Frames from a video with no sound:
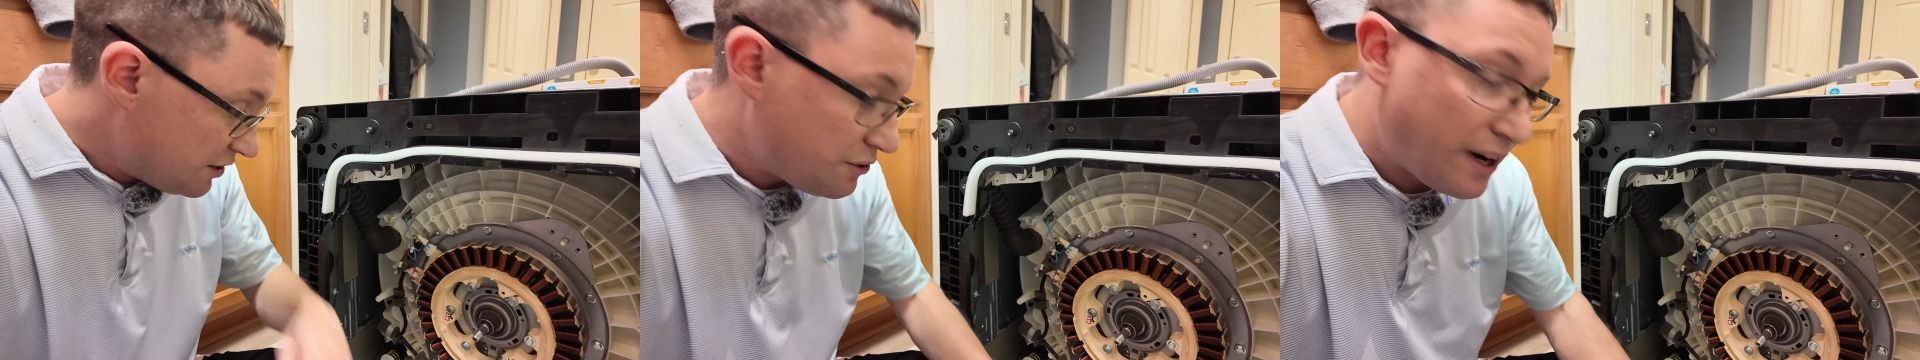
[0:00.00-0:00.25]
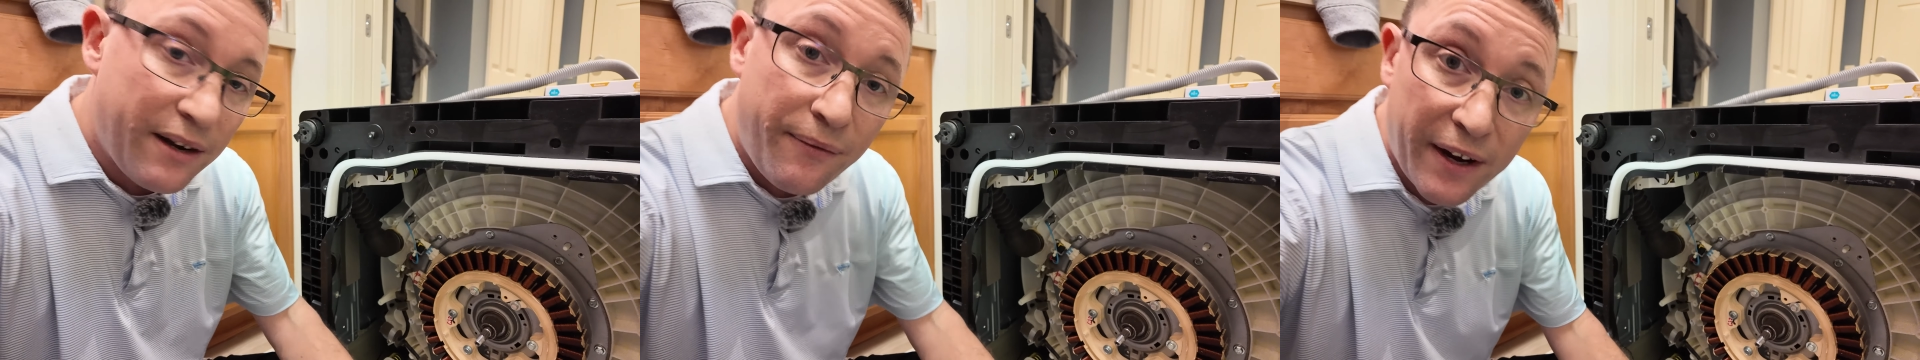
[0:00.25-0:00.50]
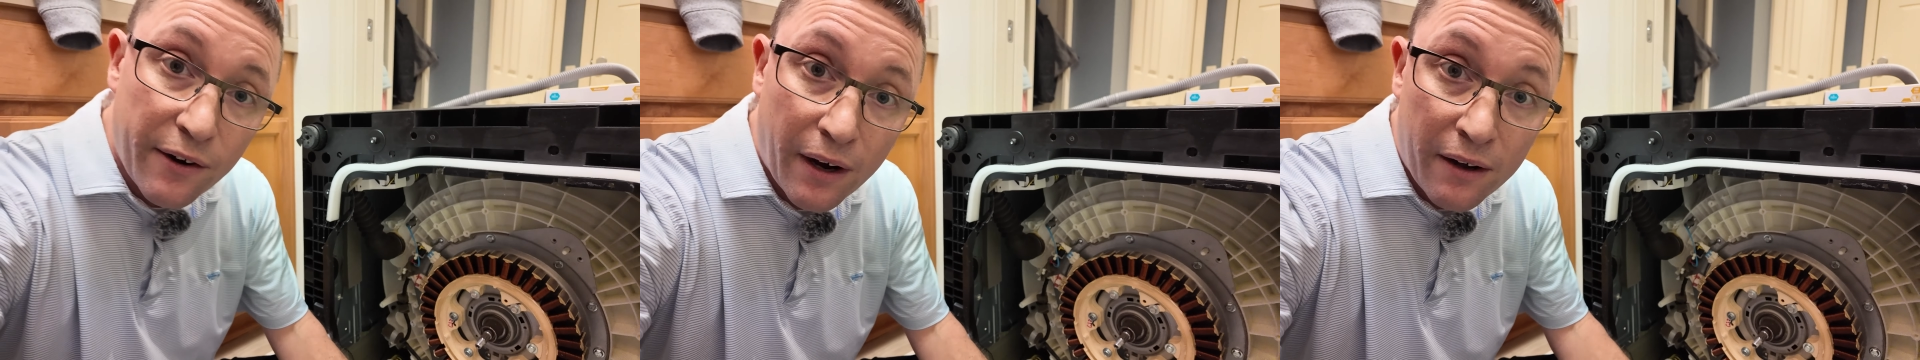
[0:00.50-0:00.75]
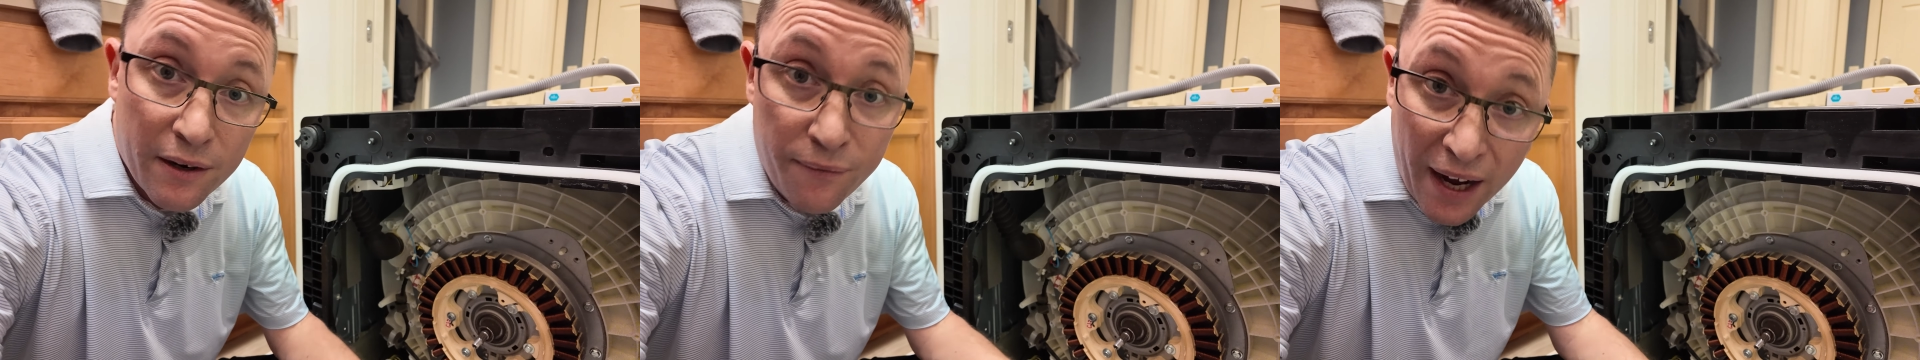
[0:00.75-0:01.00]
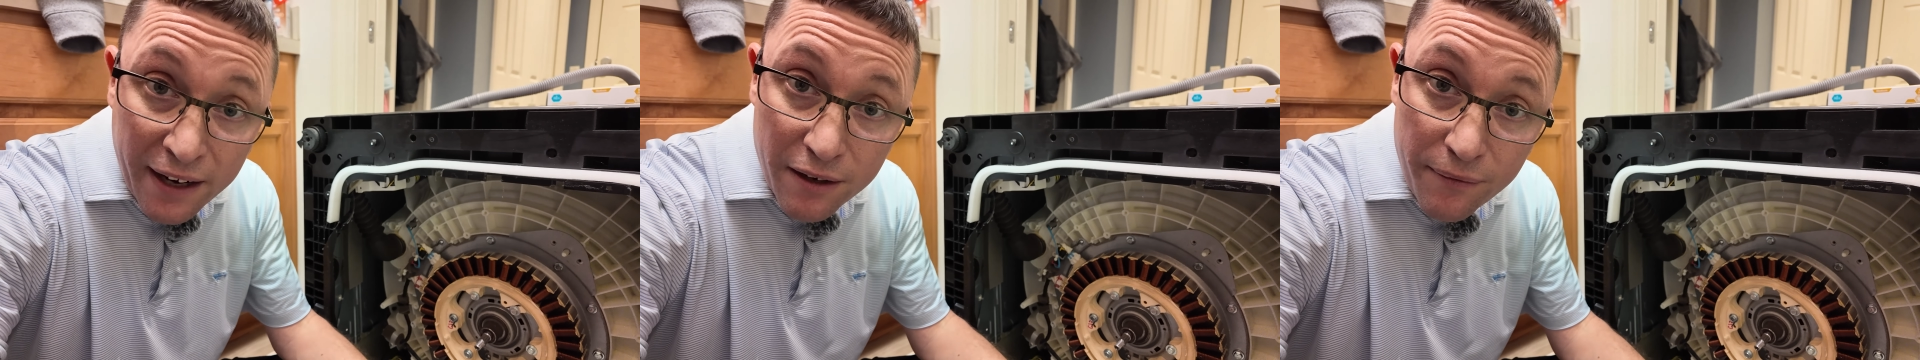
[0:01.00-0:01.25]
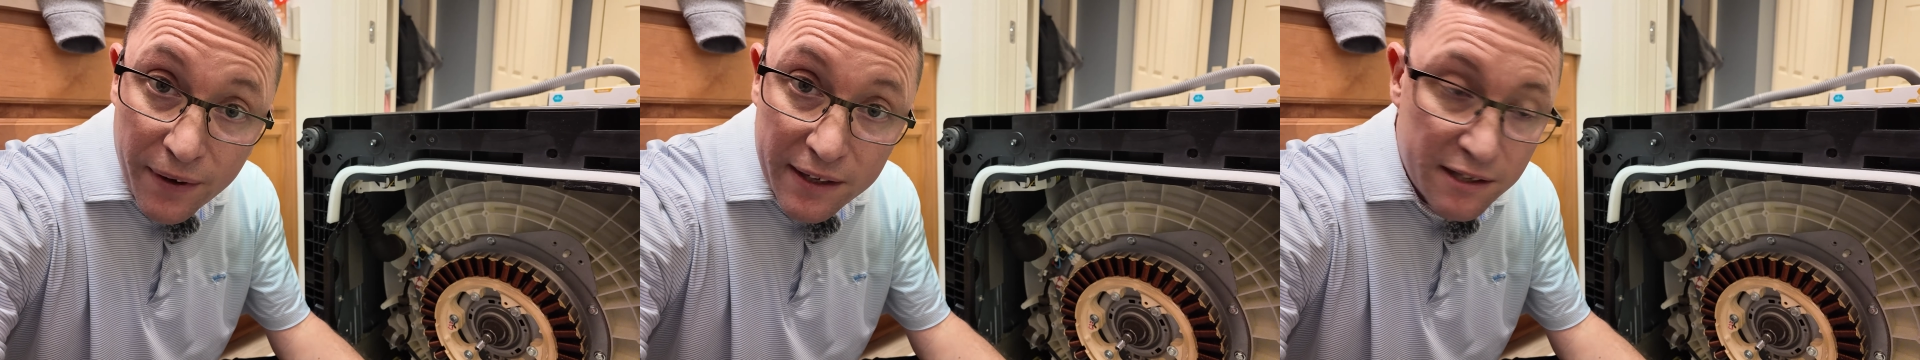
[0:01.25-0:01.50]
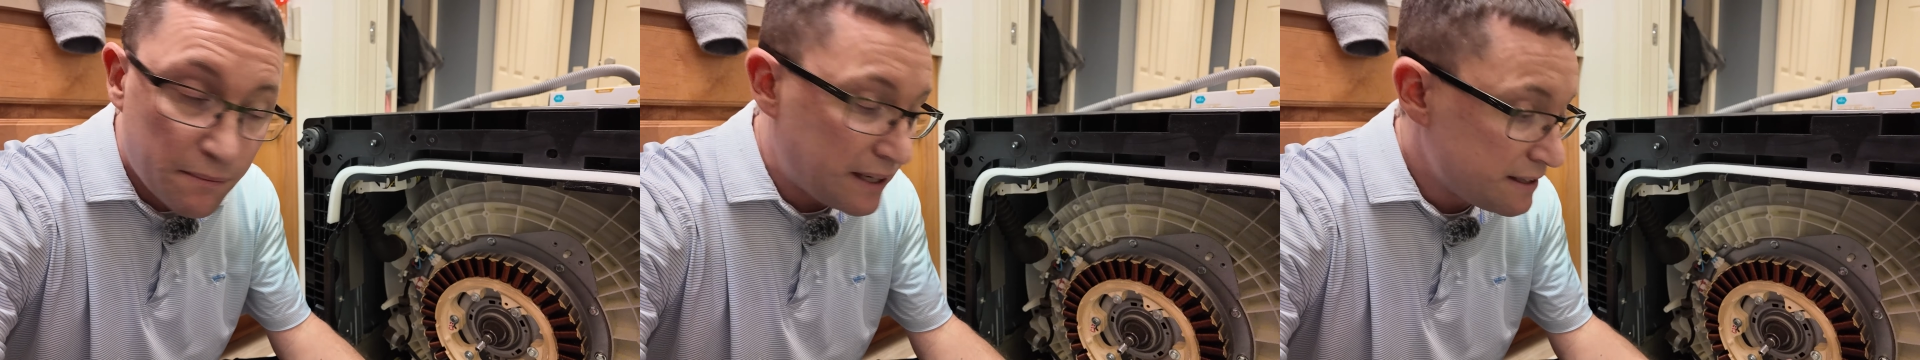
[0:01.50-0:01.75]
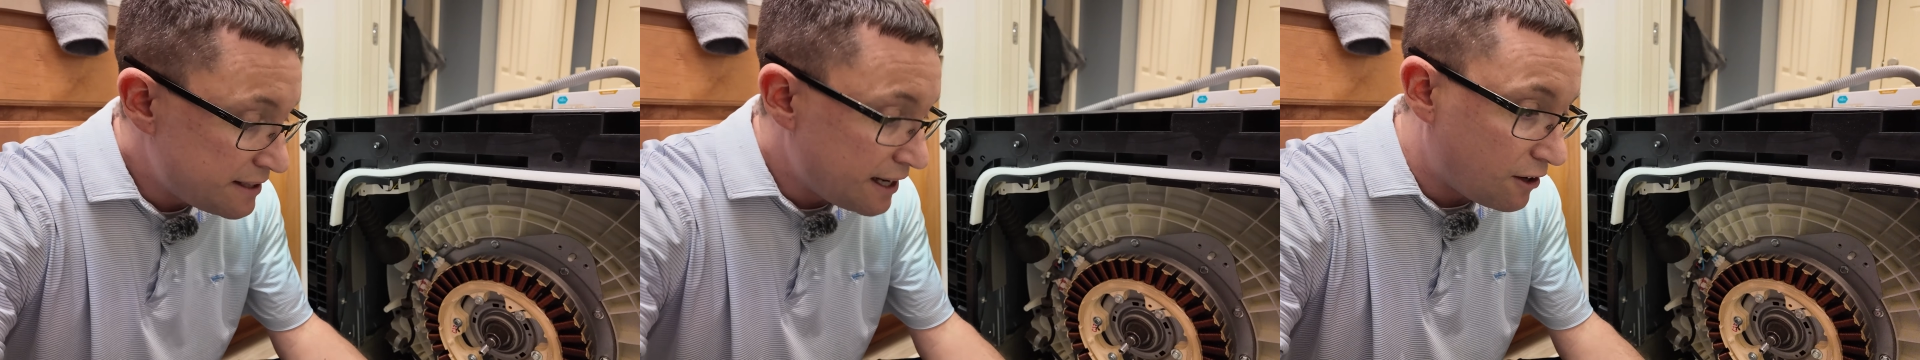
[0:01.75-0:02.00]
trying to figure out if I could fix it
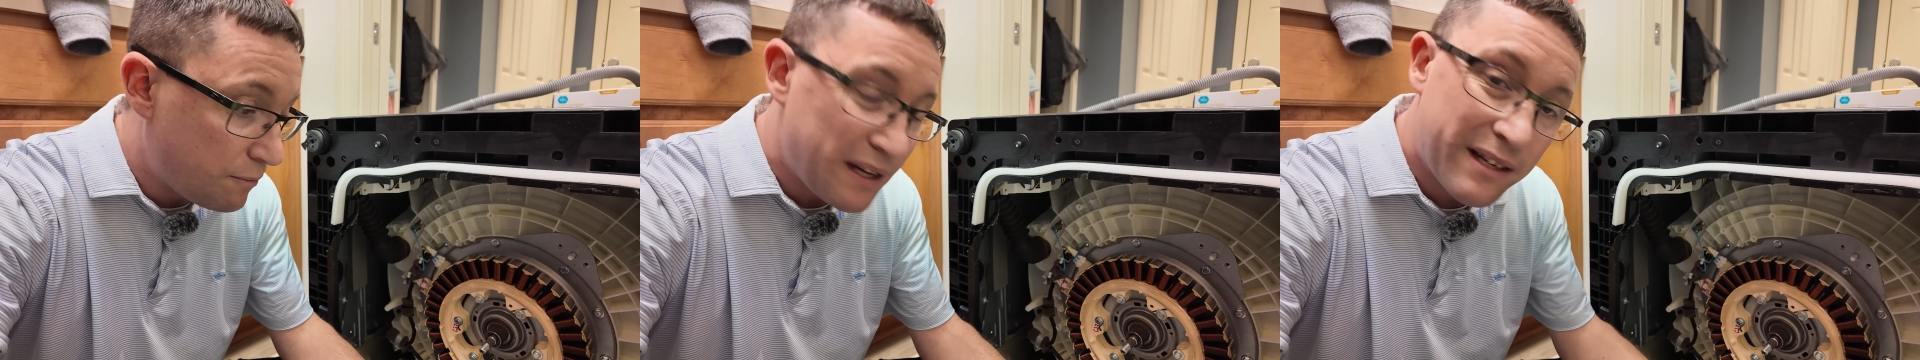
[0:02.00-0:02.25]
myself,